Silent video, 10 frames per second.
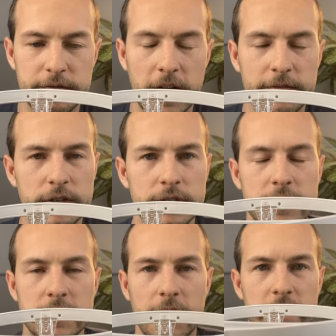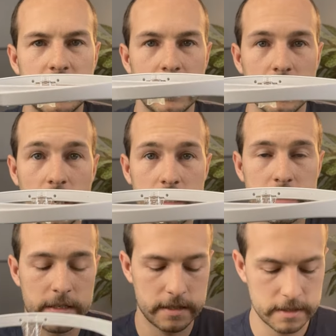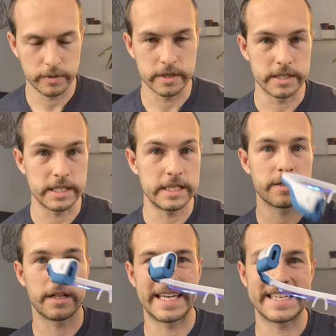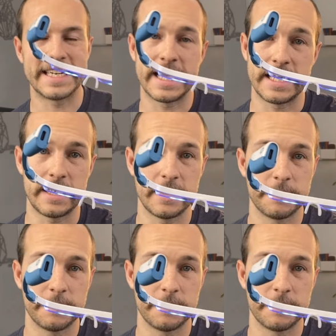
570 lux, whereas these are like 90.